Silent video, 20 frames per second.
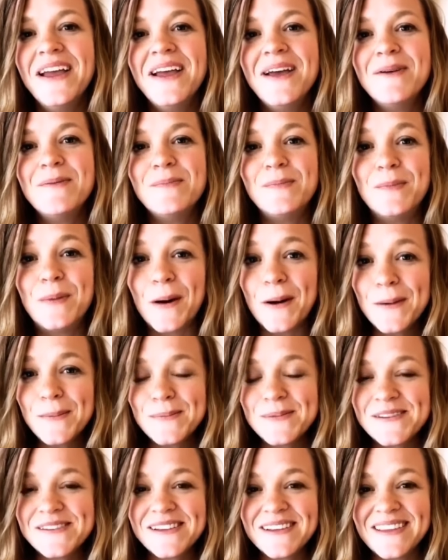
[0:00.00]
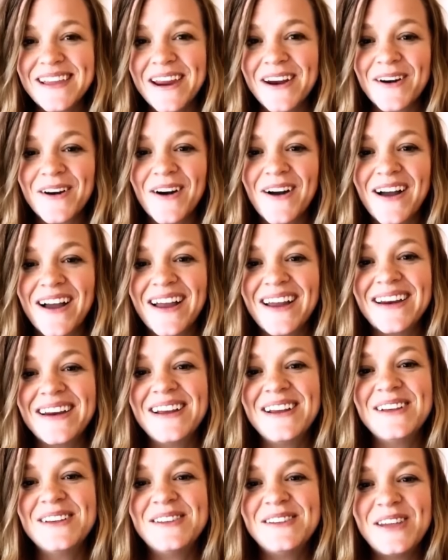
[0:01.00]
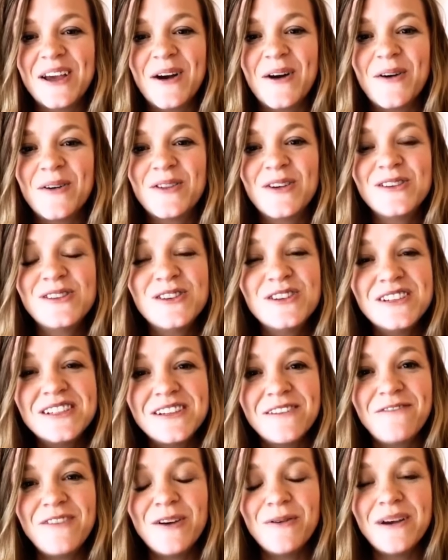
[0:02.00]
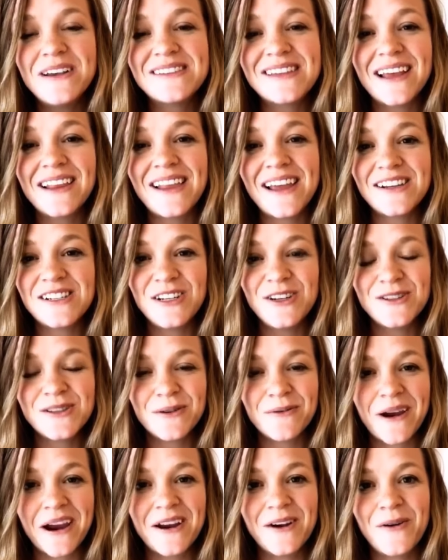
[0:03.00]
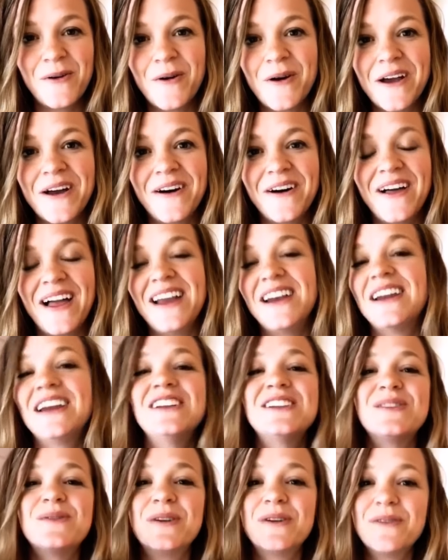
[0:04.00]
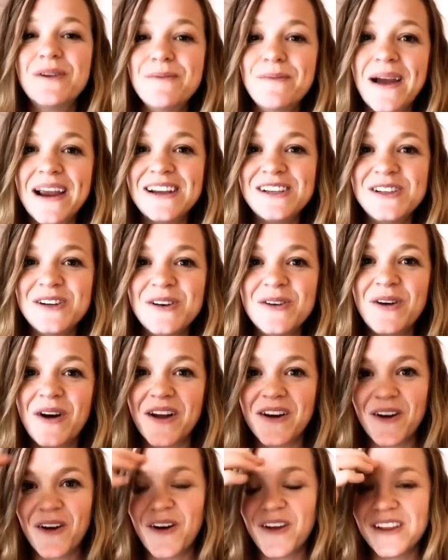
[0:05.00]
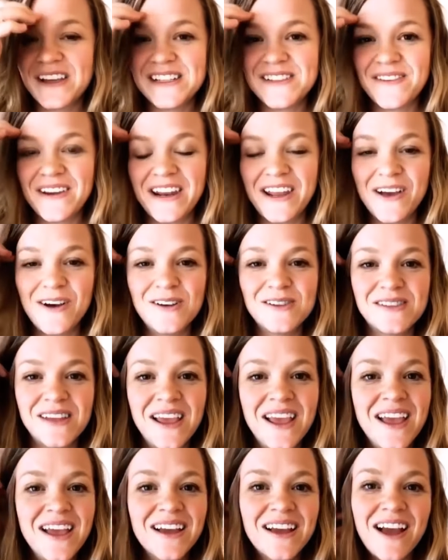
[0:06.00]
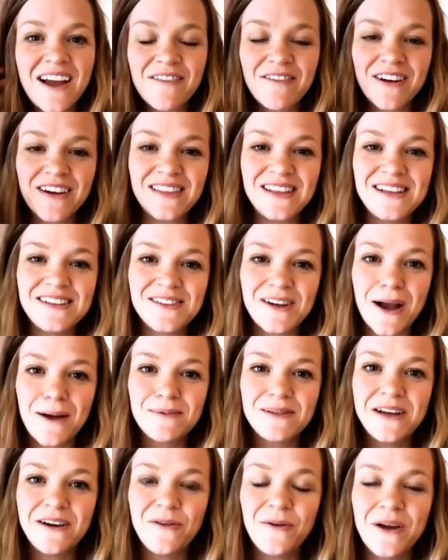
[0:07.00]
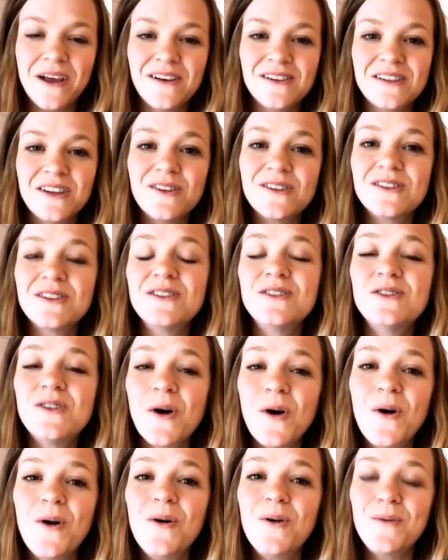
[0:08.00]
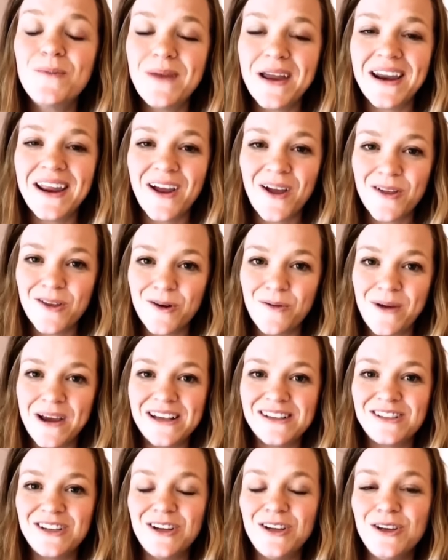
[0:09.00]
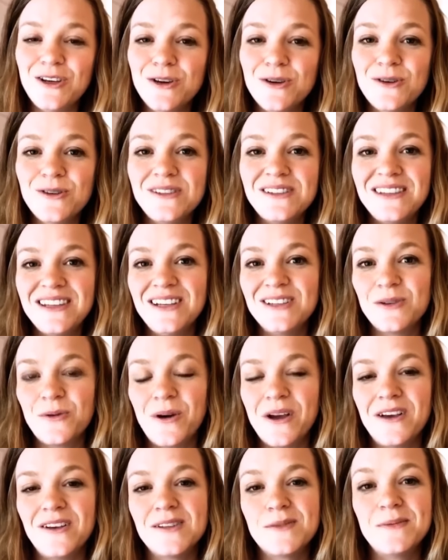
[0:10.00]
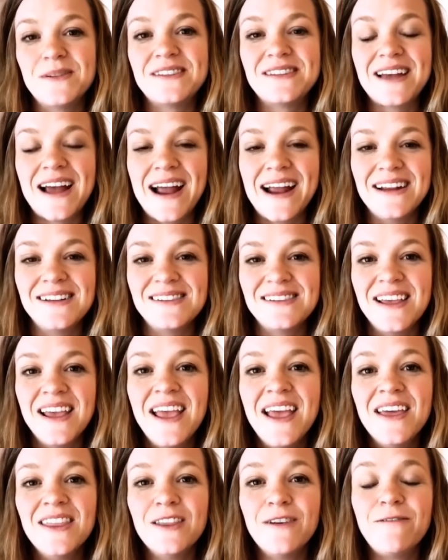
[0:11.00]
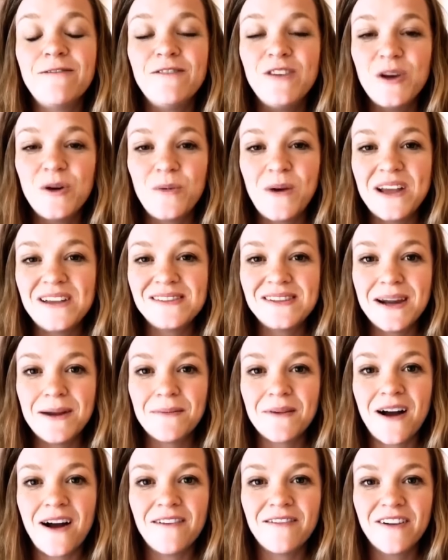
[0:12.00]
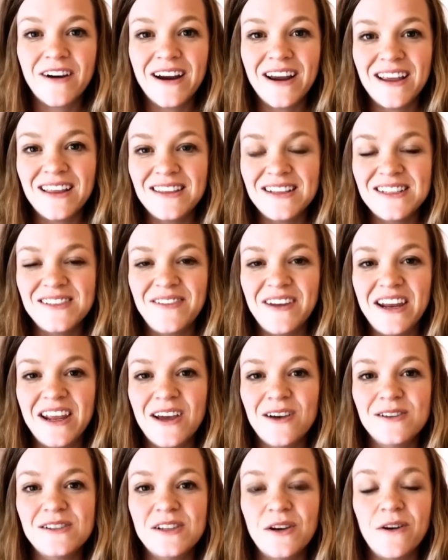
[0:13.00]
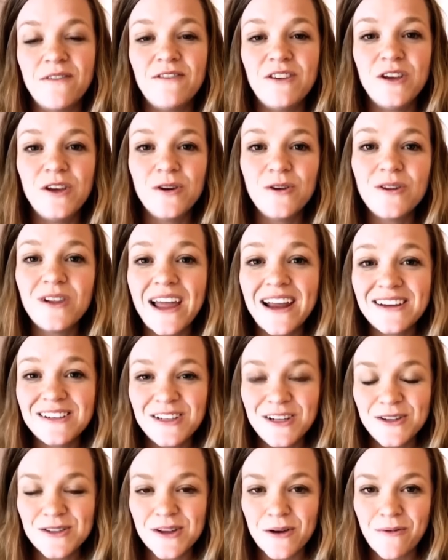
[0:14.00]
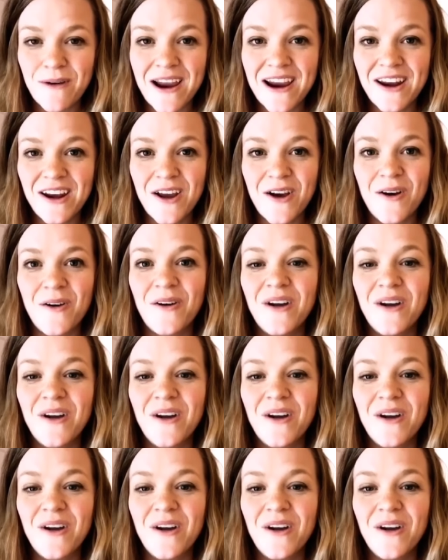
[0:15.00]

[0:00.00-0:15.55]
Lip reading: burps later on. So those are just a few ways I like to use oregano oil, and I just want to remind you, on all these videos covering these top 10 oils, there's so many other ways to use these oils besides the few ways that I'm covering in these videos. So if you like to use oregano